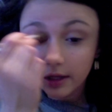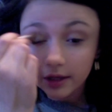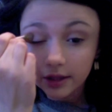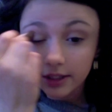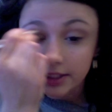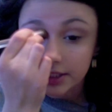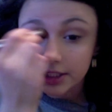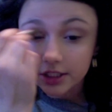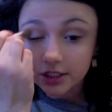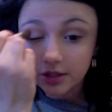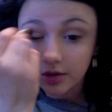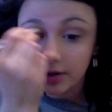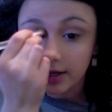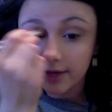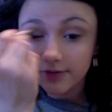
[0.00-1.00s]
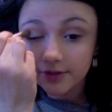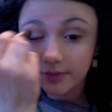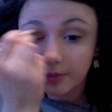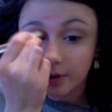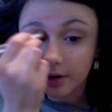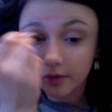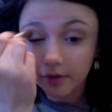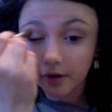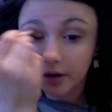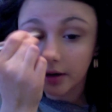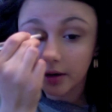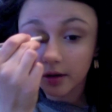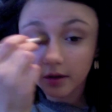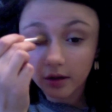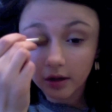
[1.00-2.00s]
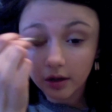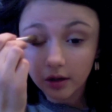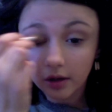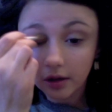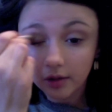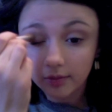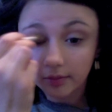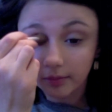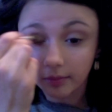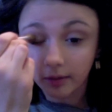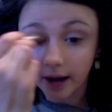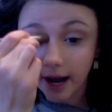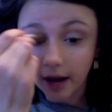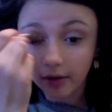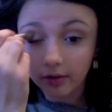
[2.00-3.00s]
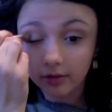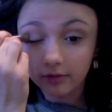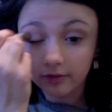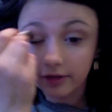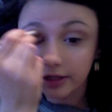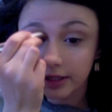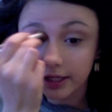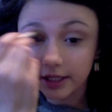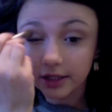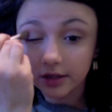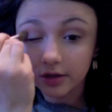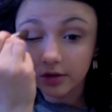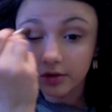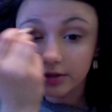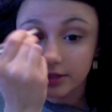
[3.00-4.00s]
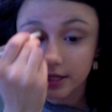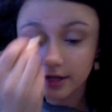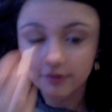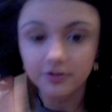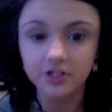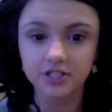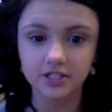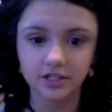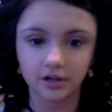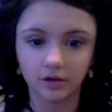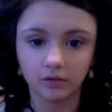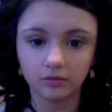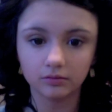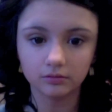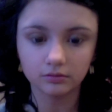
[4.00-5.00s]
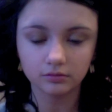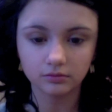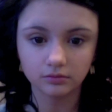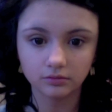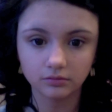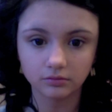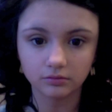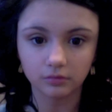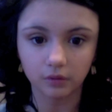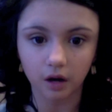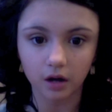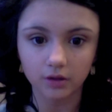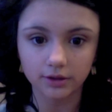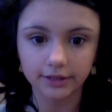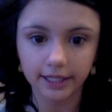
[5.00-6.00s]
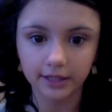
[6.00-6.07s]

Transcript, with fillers: This is just so it gives it more of a brown feeling too instead of just, you know, bronze.